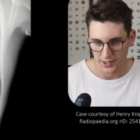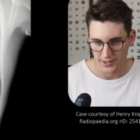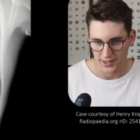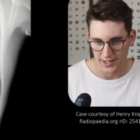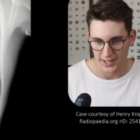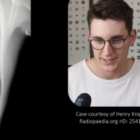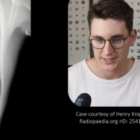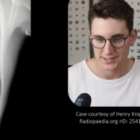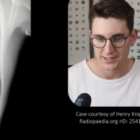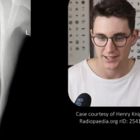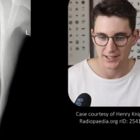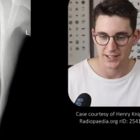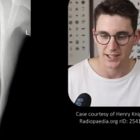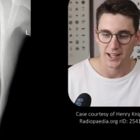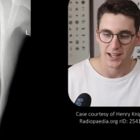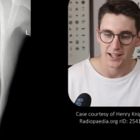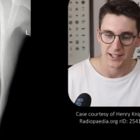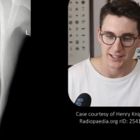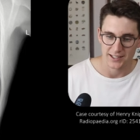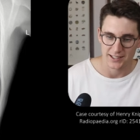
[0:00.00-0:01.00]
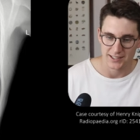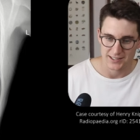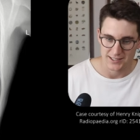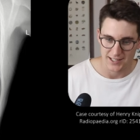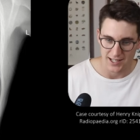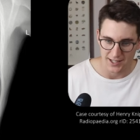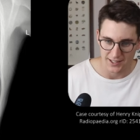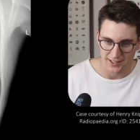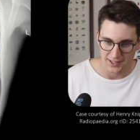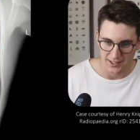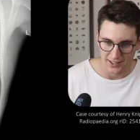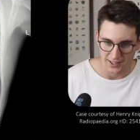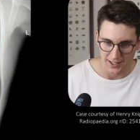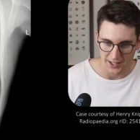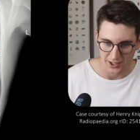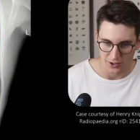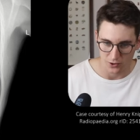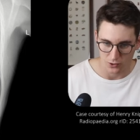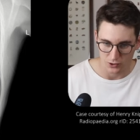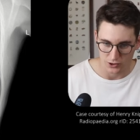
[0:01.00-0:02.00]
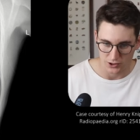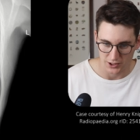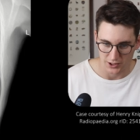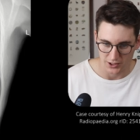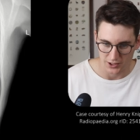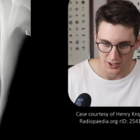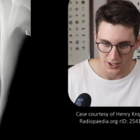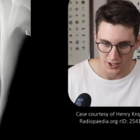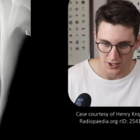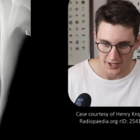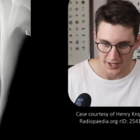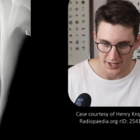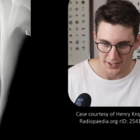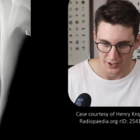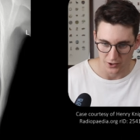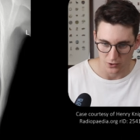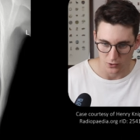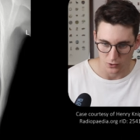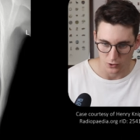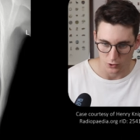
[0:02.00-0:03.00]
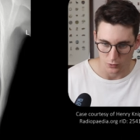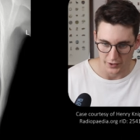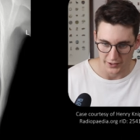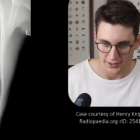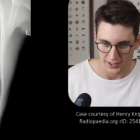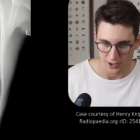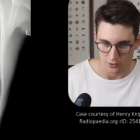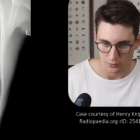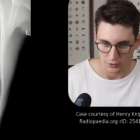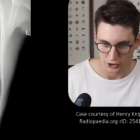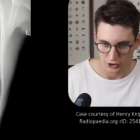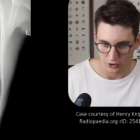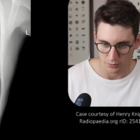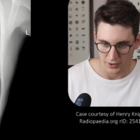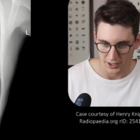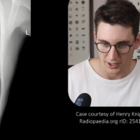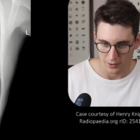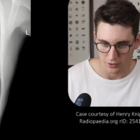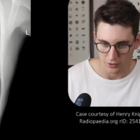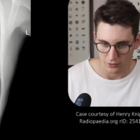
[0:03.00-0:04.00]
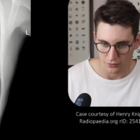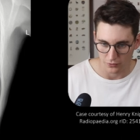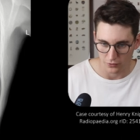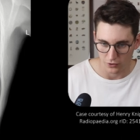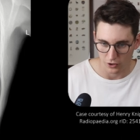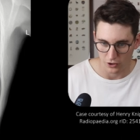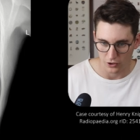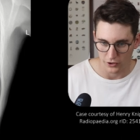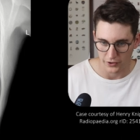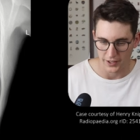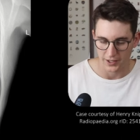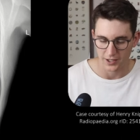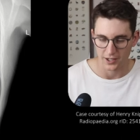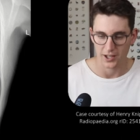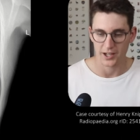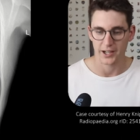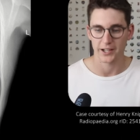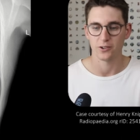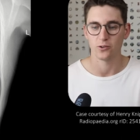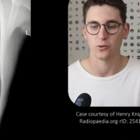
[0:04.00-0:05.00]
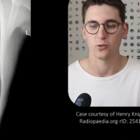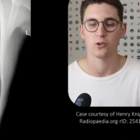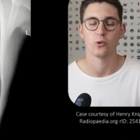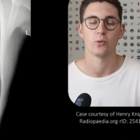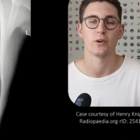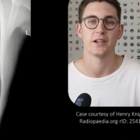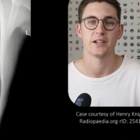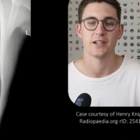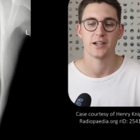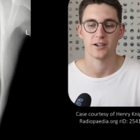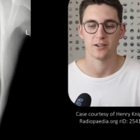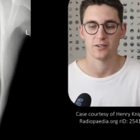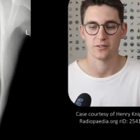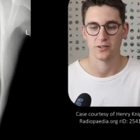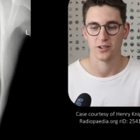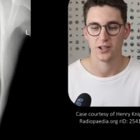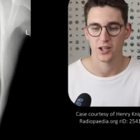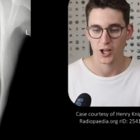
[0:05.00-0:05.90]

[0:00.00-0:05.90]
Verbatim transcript: That's the descending aorta heading all the way down. We should be able to follow that line all the way down.